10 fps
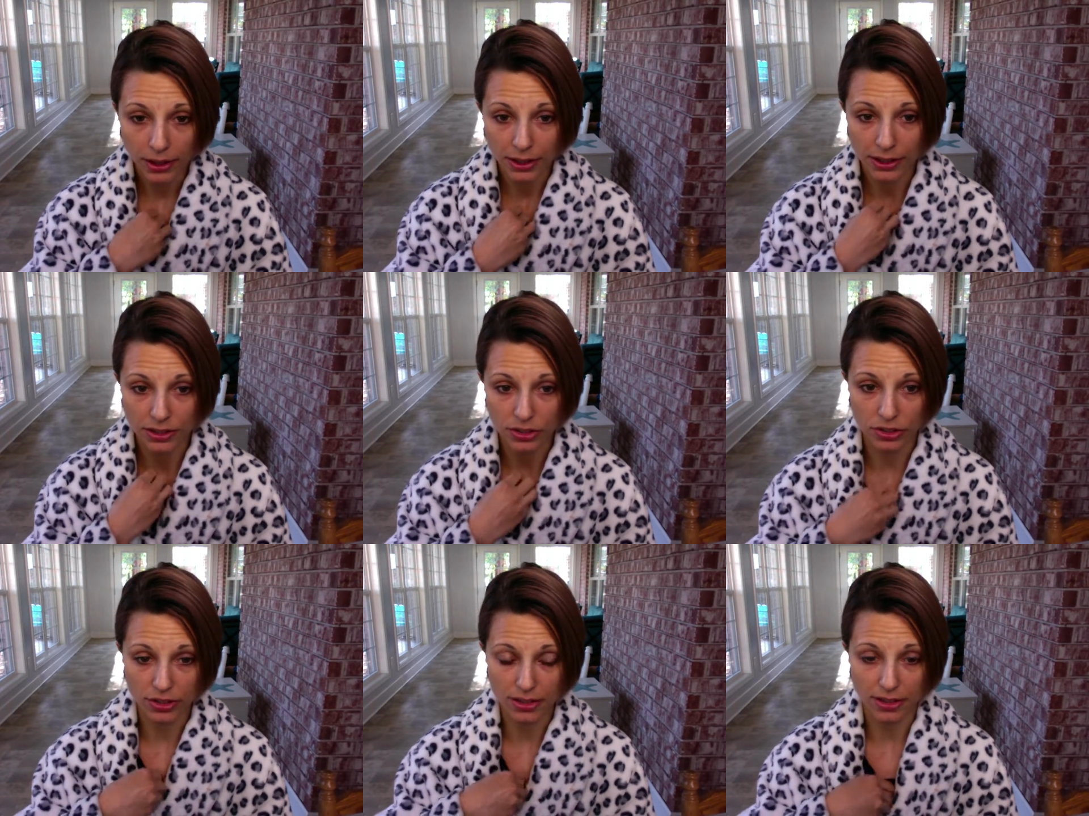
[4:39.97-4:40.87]
It's
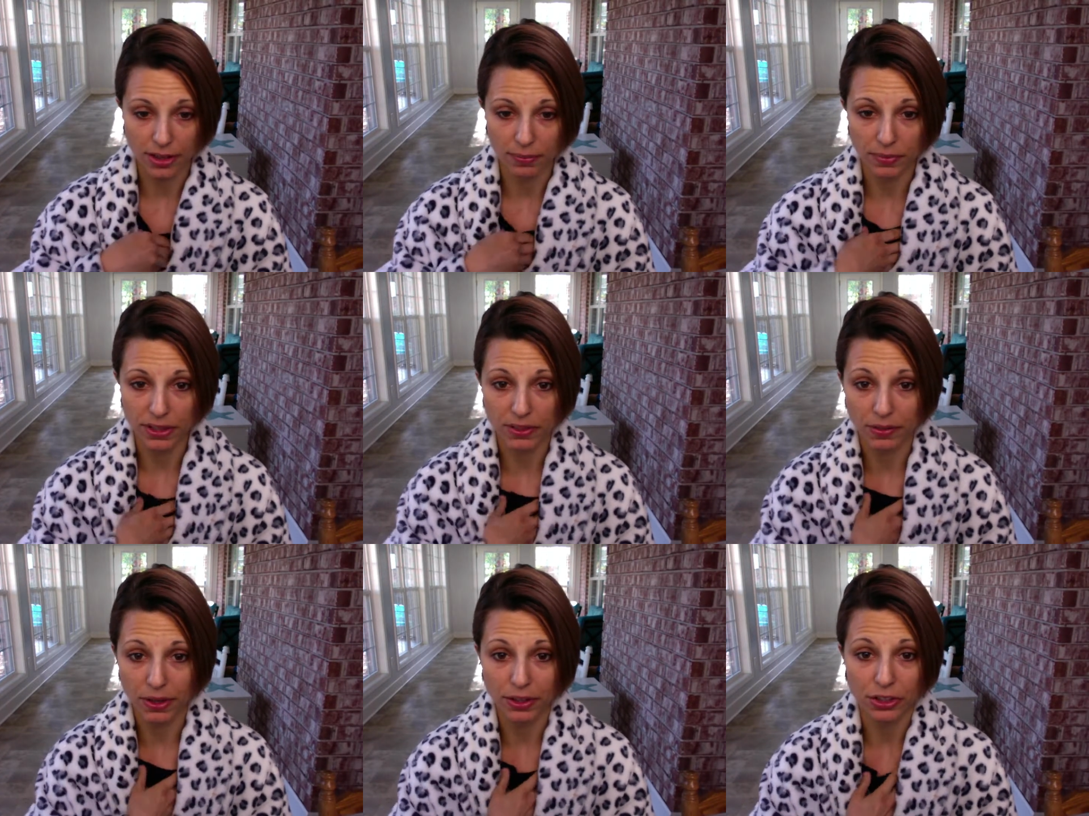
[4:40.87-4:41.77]
just, it's
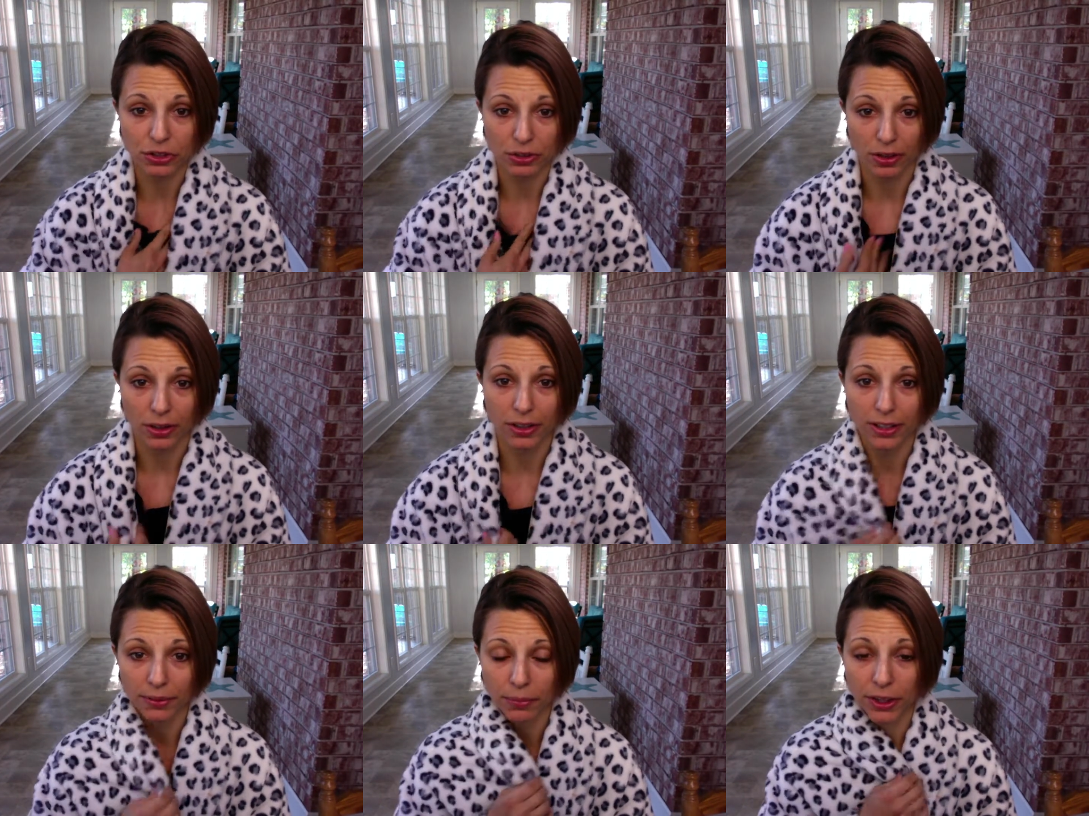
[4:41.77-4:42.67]
very strong
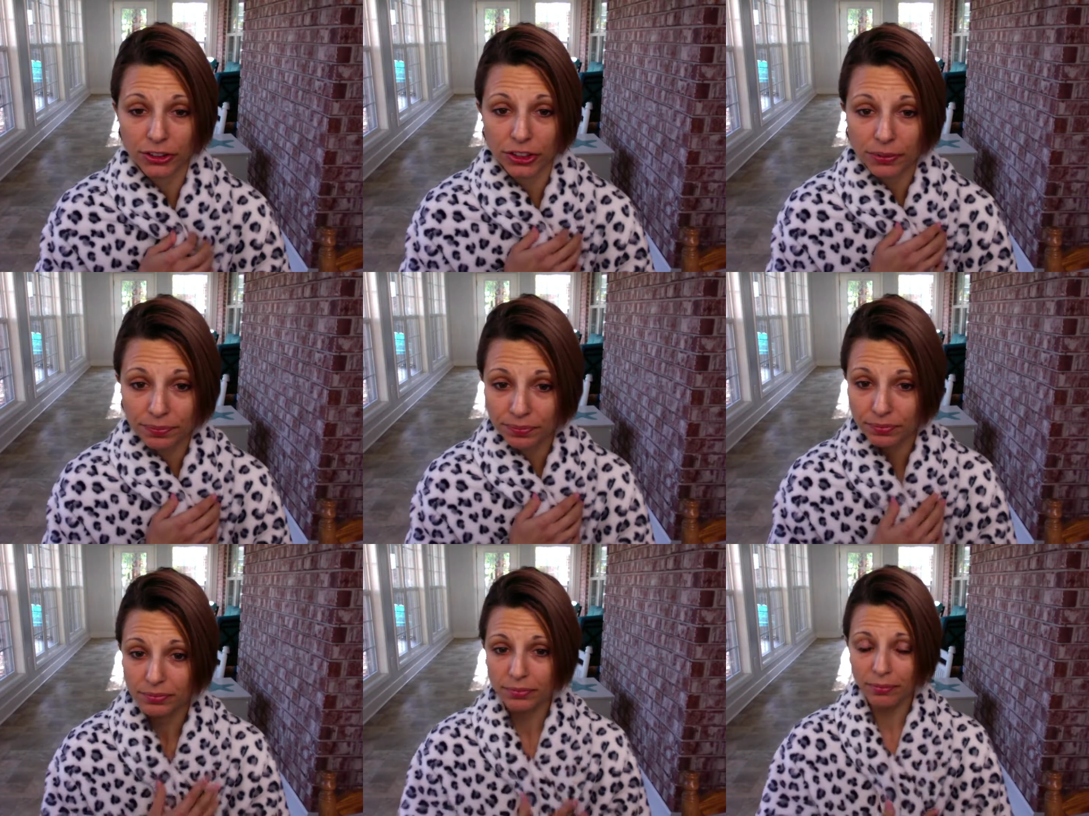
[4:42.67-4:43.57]
and pungent.
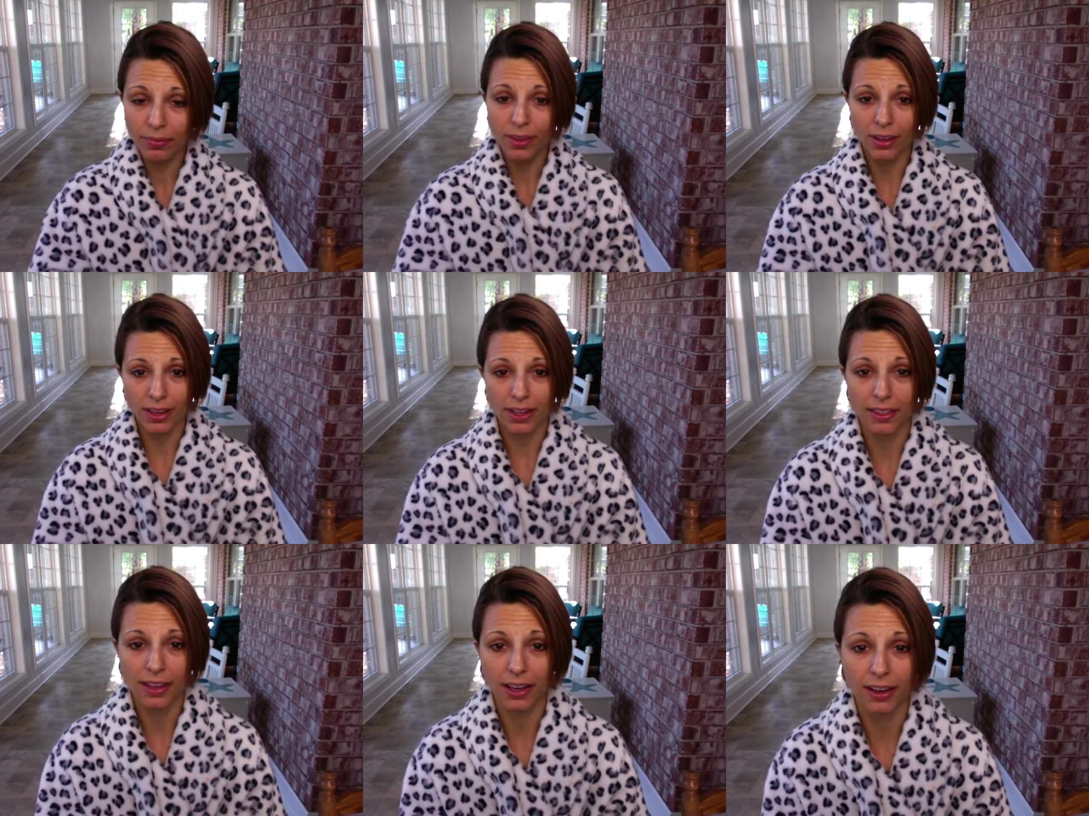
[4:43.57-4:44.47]
And I
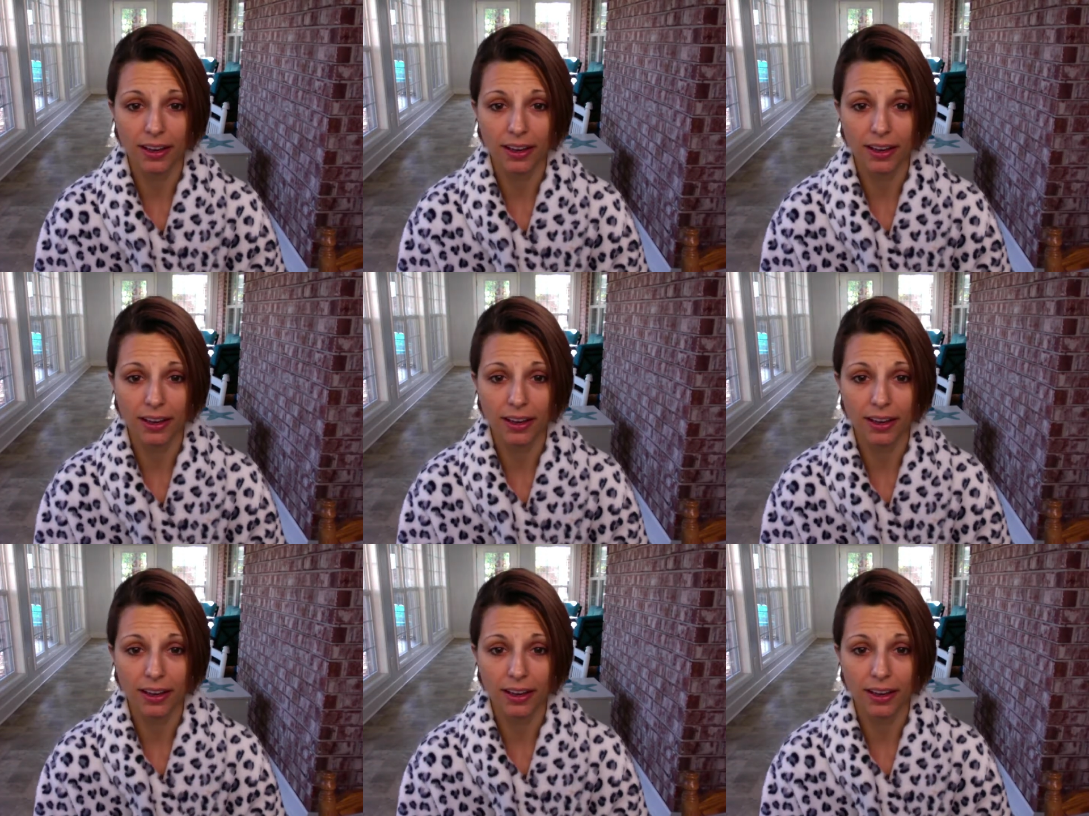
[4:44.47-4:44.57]
think